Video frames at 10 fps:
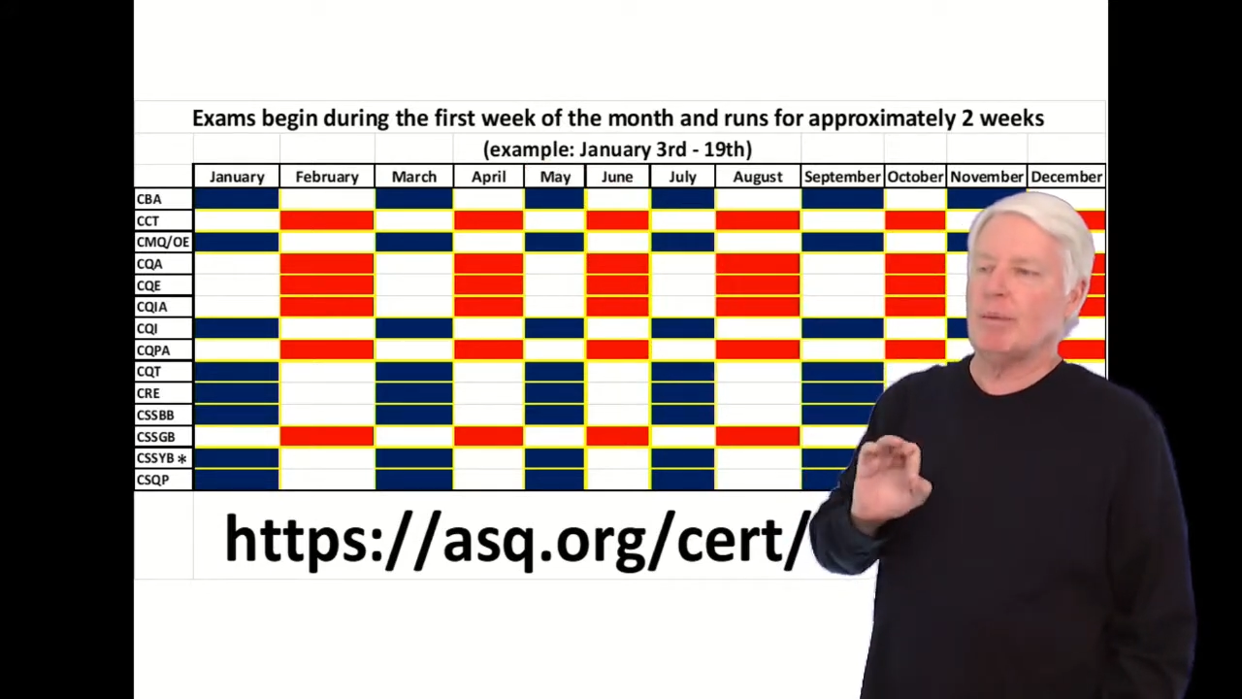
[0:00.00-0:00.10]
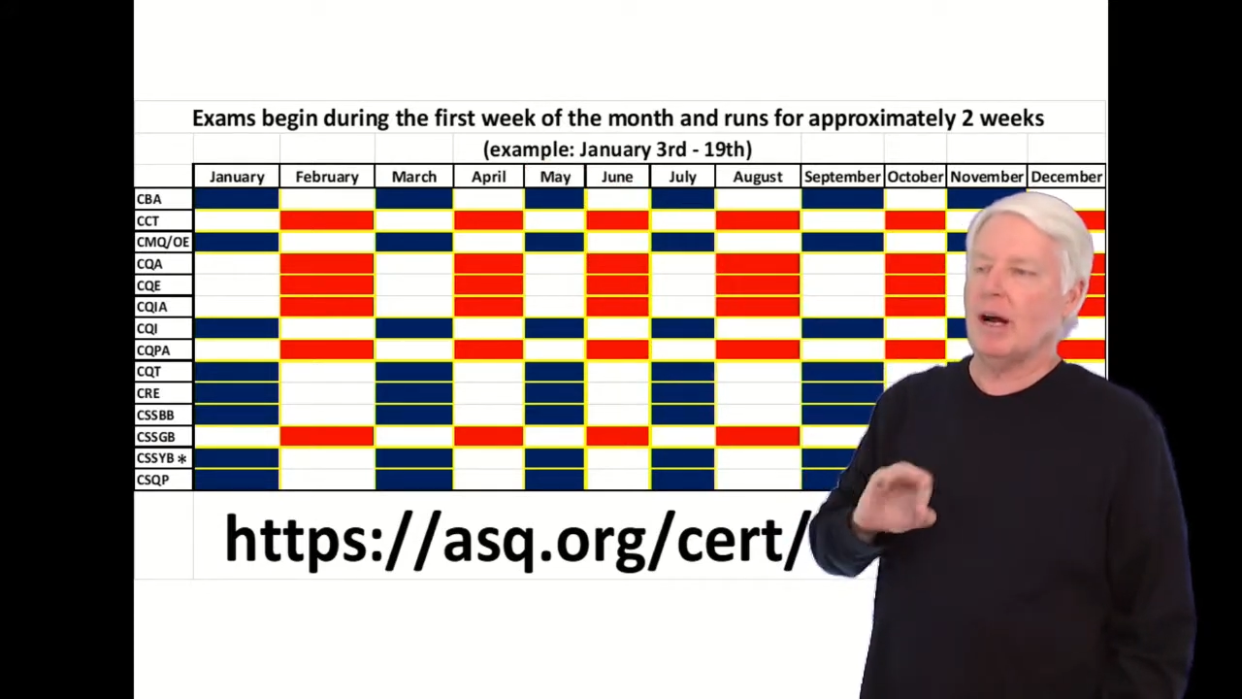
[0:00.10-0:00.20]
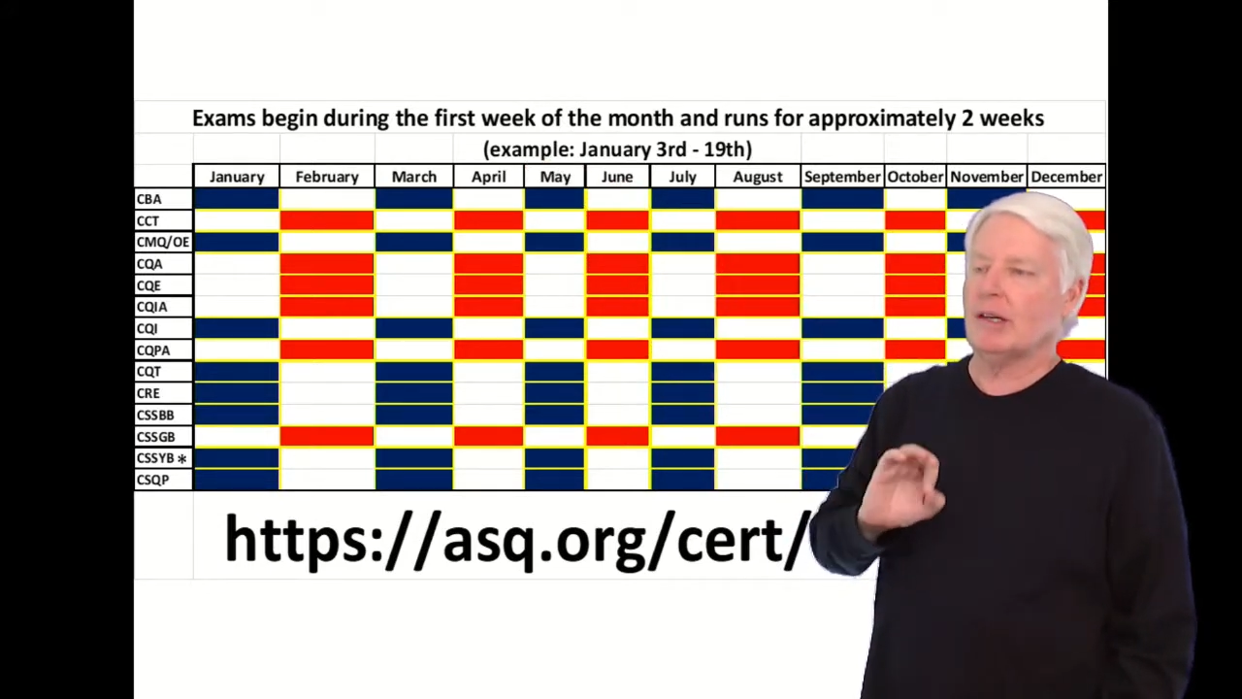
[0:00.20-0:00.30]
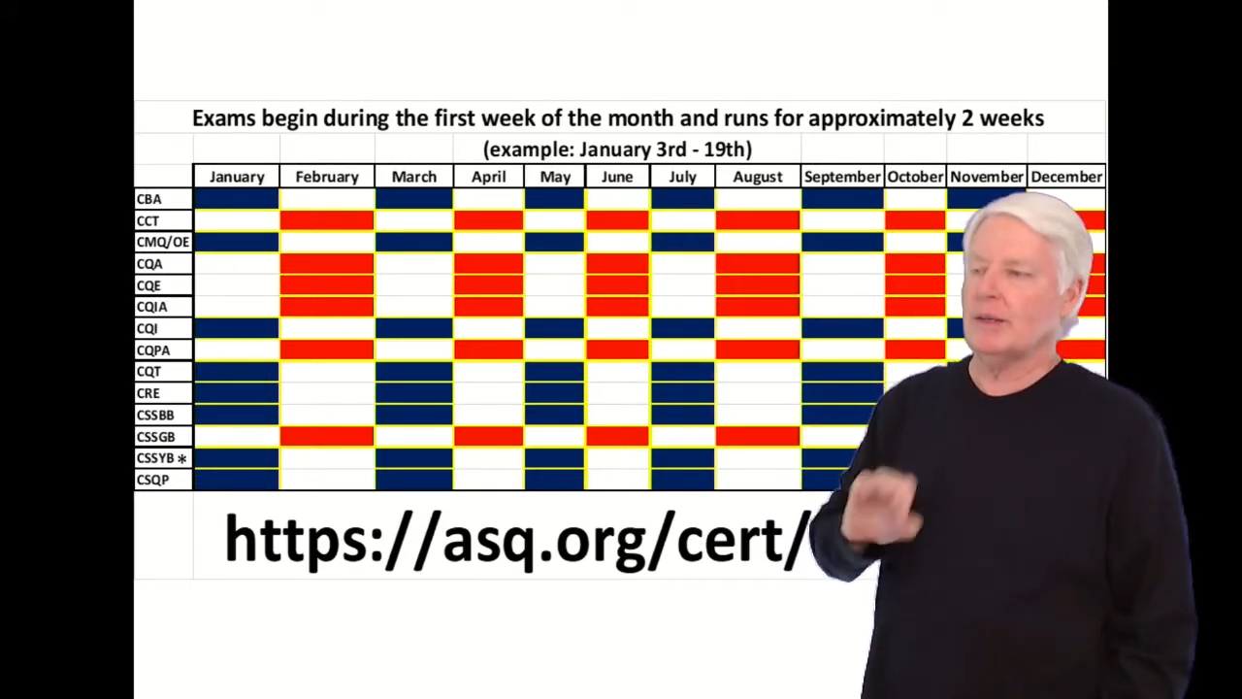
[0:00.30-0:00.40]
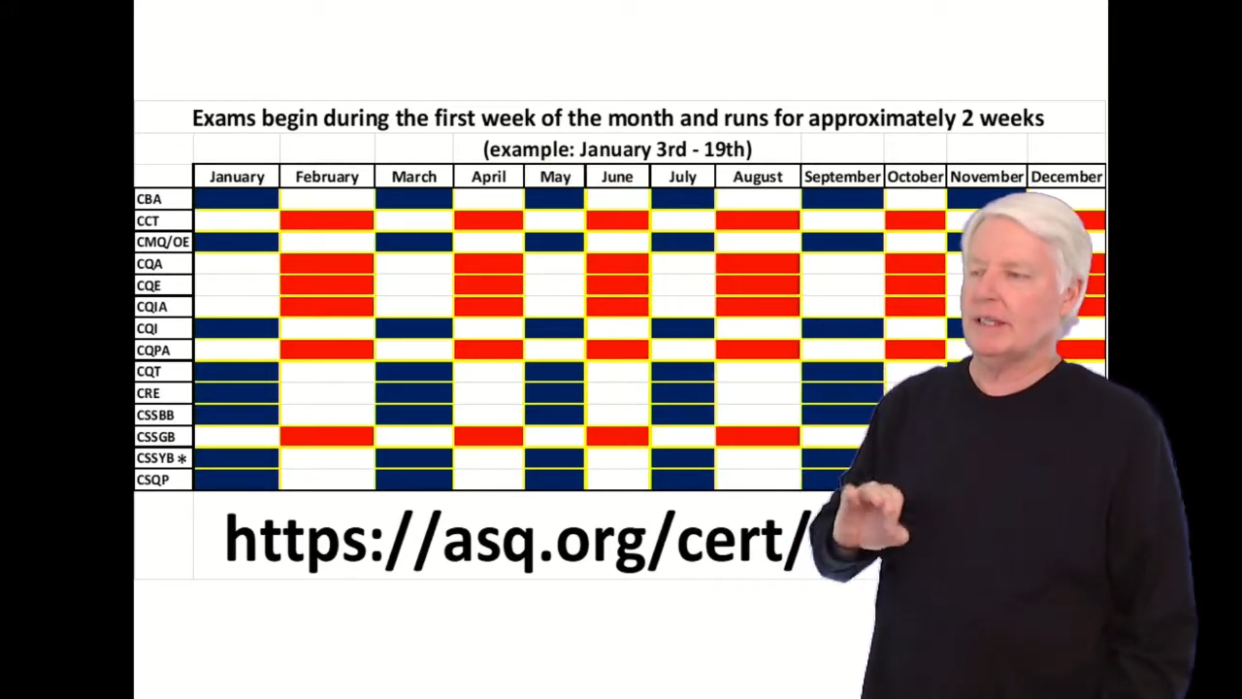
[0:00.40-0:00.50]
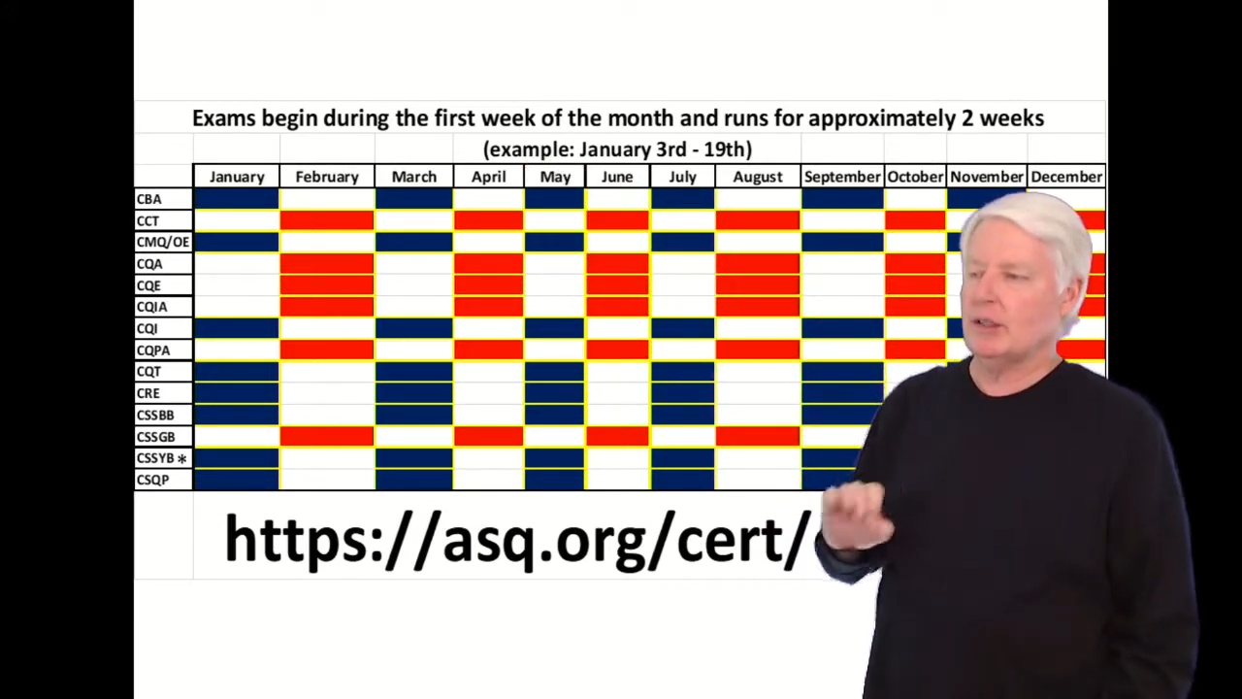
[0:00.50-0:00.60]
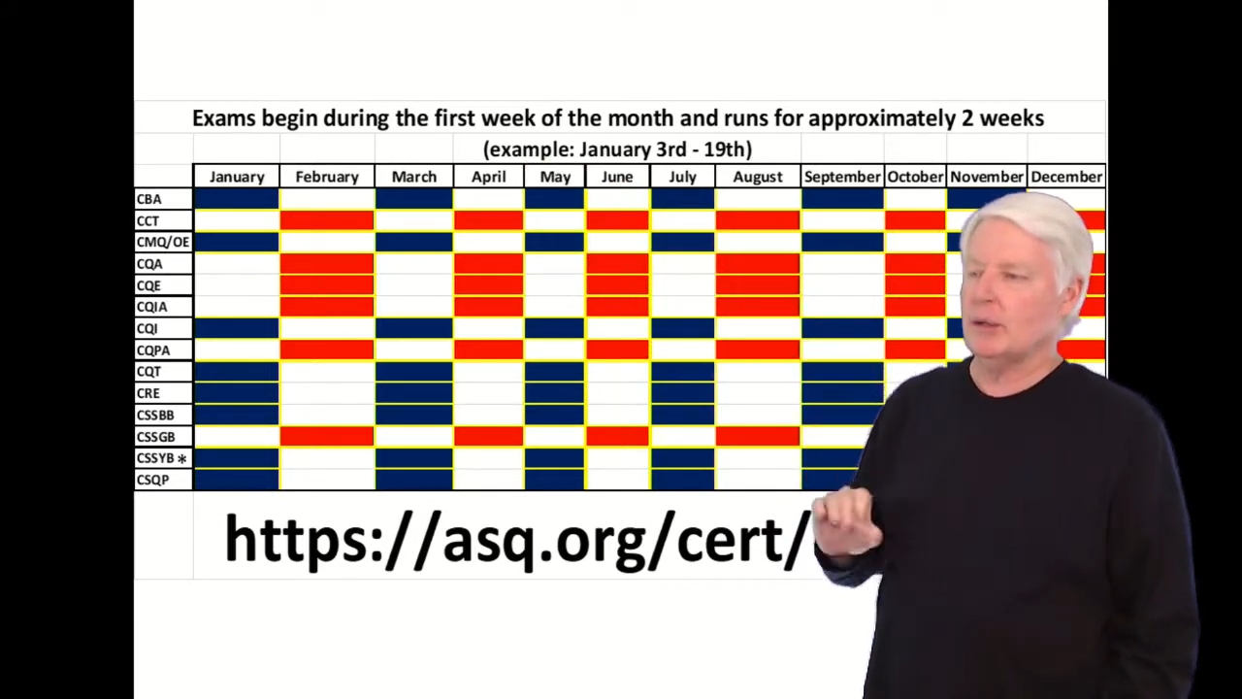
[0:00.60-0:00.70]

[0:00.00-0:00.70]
approximately